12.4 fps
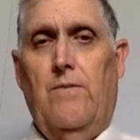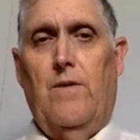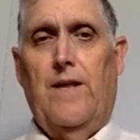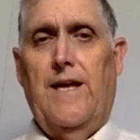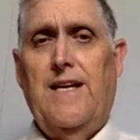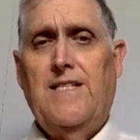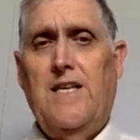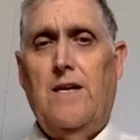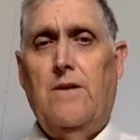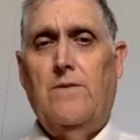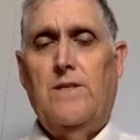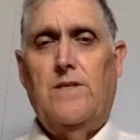While that's
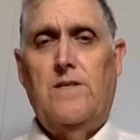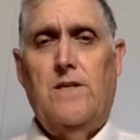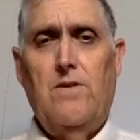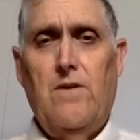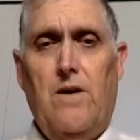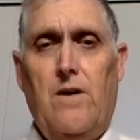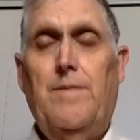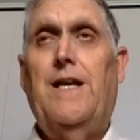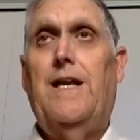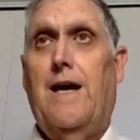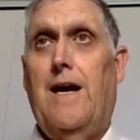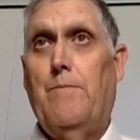equal to 0,
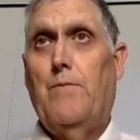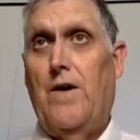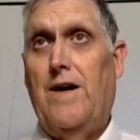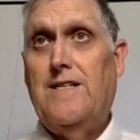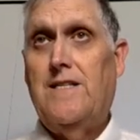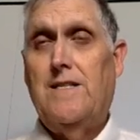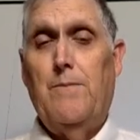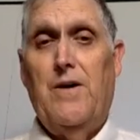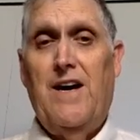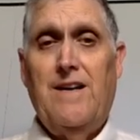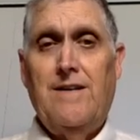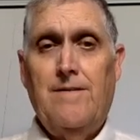meaning I press the
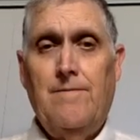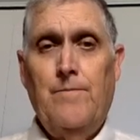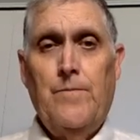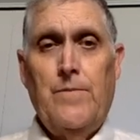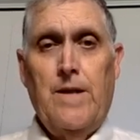button,